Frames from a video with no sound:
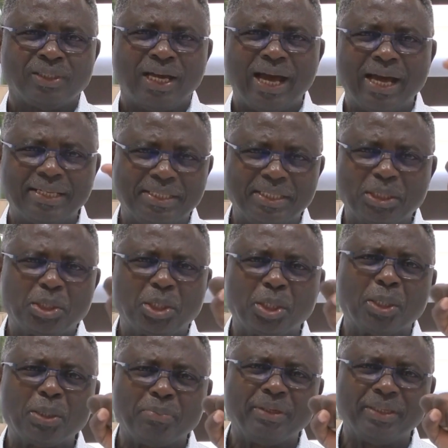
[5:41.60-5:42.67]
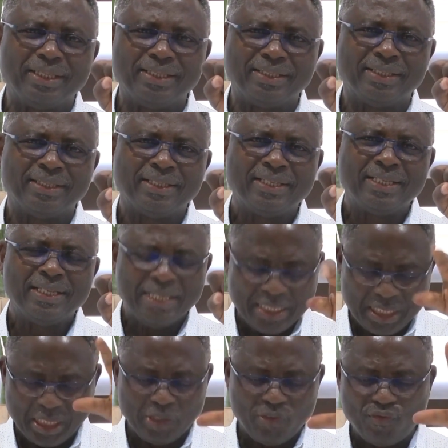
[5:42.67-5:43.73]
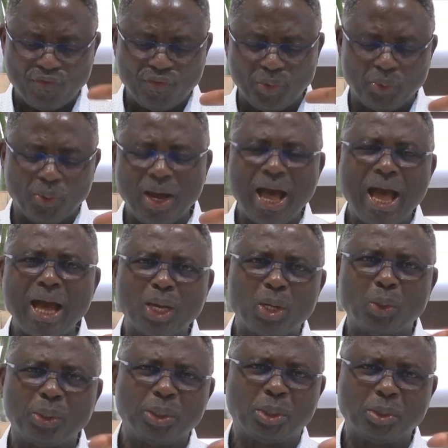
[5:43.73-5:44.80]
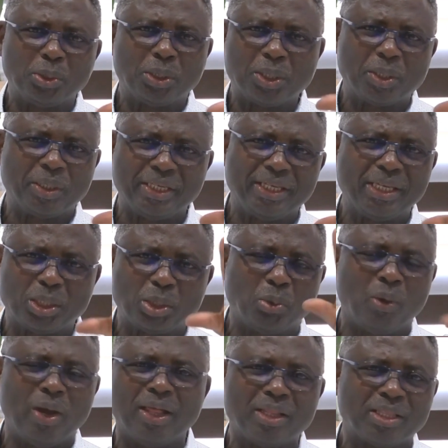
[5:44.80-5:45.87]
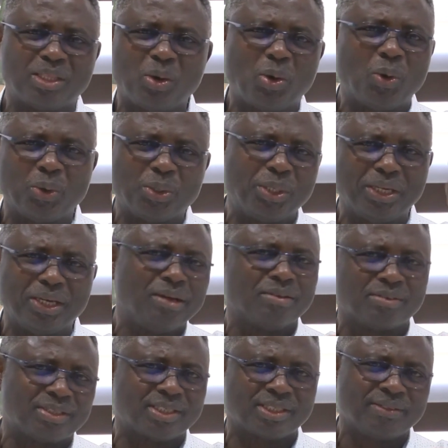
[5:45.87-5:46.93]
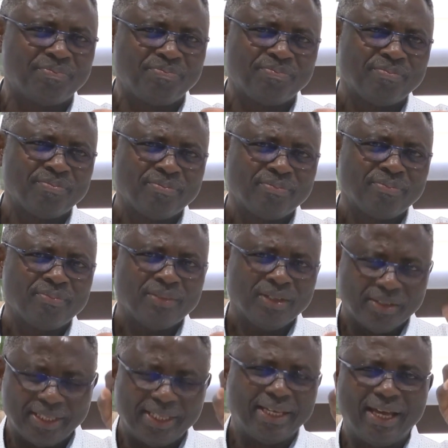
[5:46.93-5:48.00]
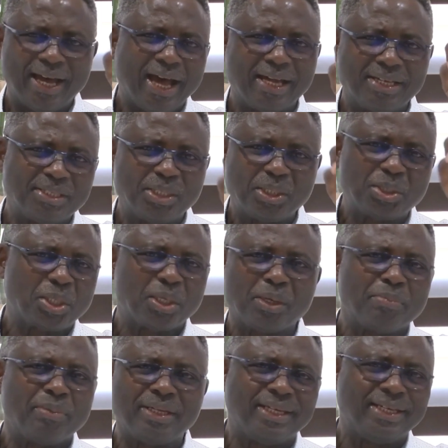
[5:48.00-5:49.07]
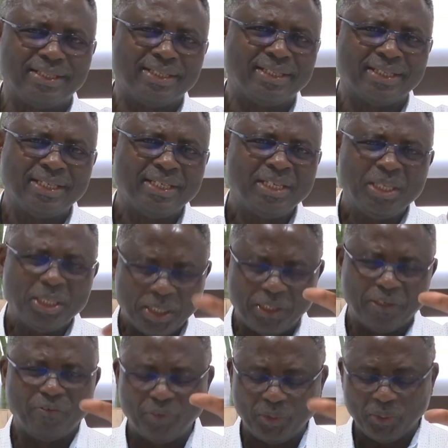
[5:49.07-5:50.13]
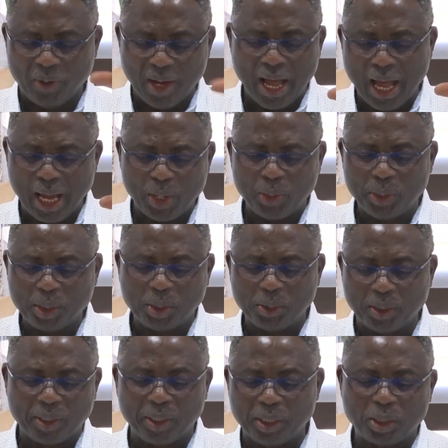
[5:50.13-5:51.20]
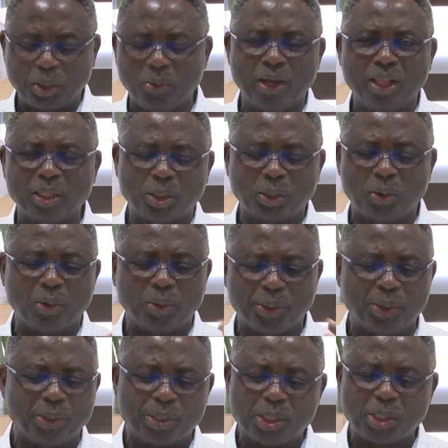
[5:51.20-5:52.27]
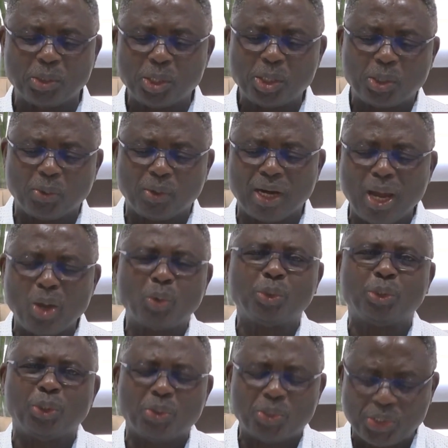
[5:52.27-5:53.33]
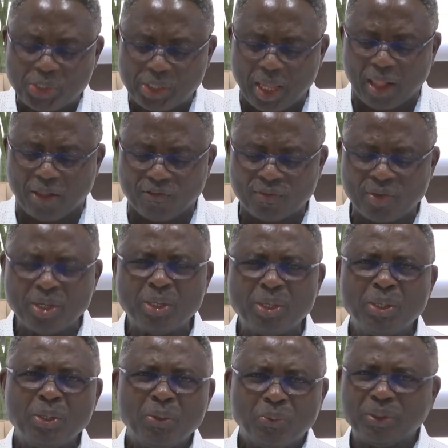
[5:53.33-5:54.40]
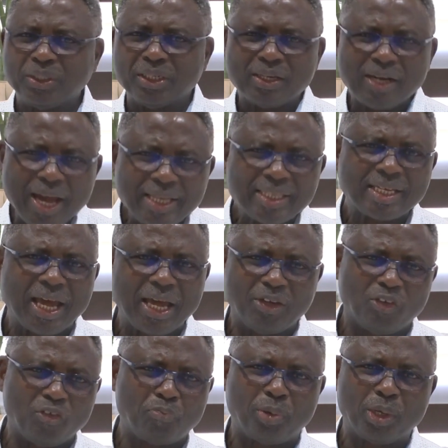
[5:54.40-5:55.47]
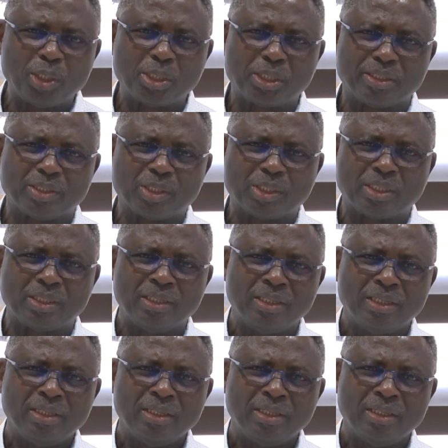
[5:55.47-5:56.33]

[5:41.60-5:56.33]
are determining if you are going to create wealth or not. They are determining if you are going to create wealth or not. So surround yourself with the right kind of persons.